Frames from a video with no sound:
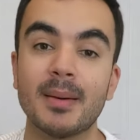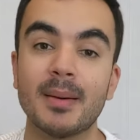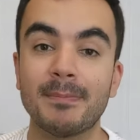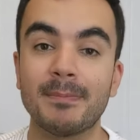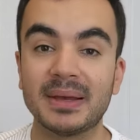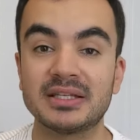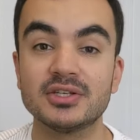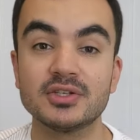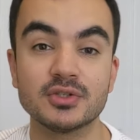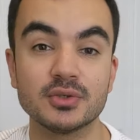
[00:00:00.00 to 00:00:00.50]
are
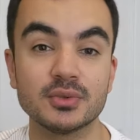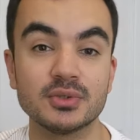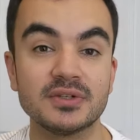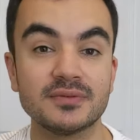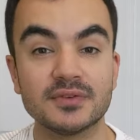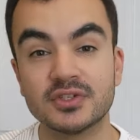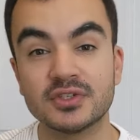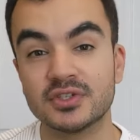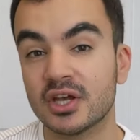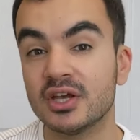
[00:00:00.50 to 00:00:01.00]
better suited
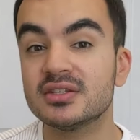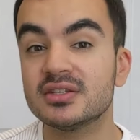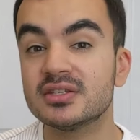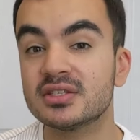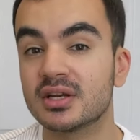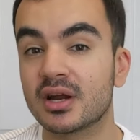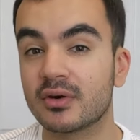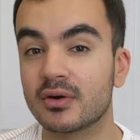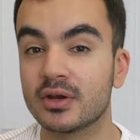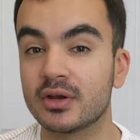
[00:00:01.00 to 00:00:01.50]
for certain
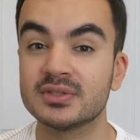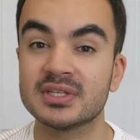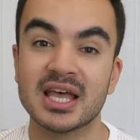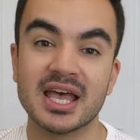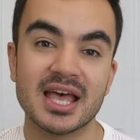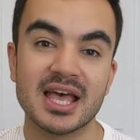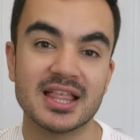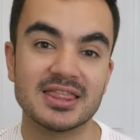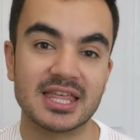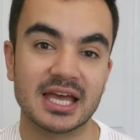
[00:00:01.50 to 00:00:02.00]
scenarios
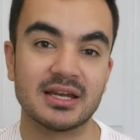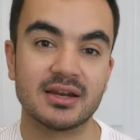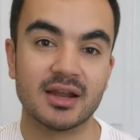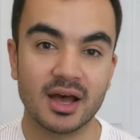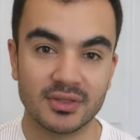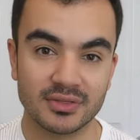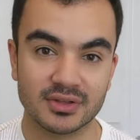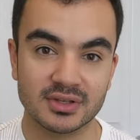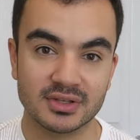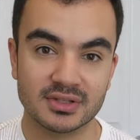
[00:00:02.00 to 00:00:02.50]
than
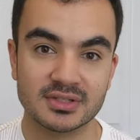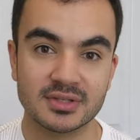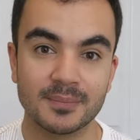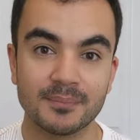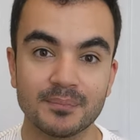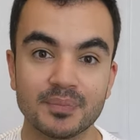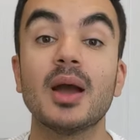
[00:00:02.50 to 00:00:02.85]
others.